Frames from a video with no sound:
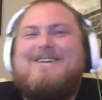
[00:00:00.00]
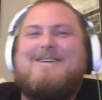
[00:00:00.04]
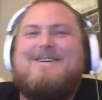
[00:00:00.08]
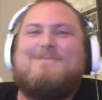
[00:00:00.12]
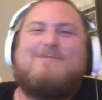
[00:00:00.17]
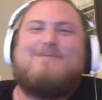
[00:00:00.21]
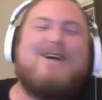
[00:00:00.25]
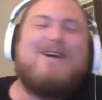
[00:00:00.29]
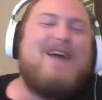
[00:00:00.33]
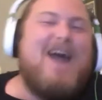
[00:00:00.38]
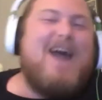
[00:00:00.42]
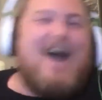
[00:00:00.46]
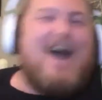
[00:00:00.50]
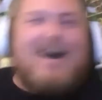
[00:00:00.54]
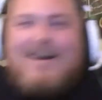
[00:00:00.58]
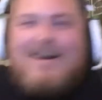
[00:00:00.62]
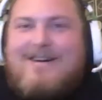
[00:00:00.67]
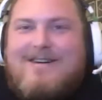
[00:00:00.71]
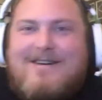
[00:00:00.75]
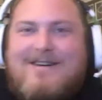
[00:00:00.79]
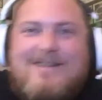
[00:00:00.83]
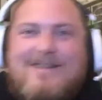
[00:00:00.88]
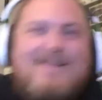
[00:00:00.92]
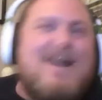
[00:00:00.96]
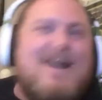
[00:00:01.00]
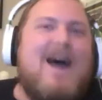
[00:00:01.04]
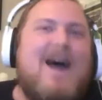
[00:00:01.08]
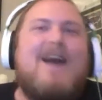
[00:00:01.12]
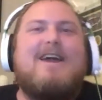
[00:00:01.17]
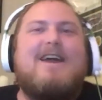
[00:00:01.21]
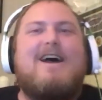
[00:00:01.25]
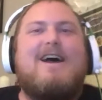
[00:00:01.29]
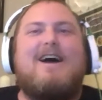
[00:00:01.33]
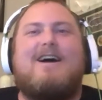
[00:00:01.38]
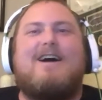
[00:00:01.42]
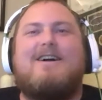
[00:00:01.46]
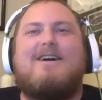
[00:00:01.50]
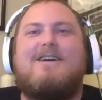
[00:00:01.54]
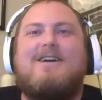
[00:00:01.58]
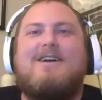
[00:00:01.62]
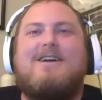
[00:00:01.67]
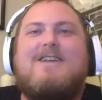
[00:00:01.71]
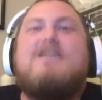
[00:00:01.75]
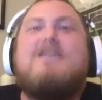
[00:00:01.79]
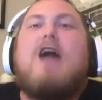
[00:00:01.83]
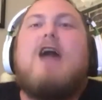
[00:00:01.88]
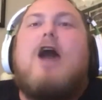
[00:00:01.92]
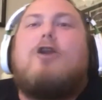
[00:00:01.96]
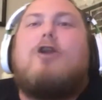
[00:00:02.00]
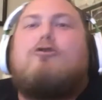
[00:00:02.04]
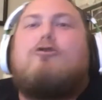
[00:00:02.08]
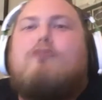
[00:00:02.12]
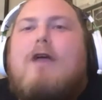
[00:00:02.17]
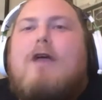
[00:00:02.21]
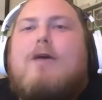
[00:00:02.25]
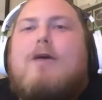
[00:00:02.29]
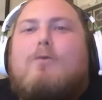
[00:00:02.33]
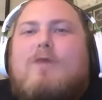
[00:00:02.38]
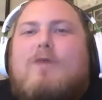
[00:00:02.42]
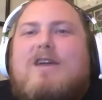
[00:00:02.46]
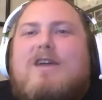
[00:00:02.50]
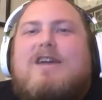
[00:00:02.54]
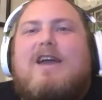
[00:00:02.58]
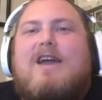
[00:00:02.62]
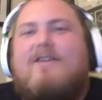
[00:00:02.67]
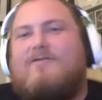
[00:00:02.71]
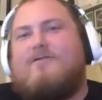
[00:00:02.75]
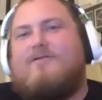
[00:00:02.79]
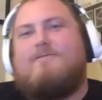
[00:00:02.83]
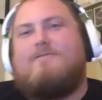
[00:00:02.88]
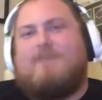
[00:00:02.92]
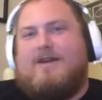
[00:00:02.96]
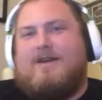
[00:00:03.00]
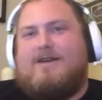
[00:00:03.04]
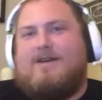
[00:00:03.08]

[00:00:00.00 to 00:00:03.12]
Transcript: But yeah, not a, not a great weekend for me,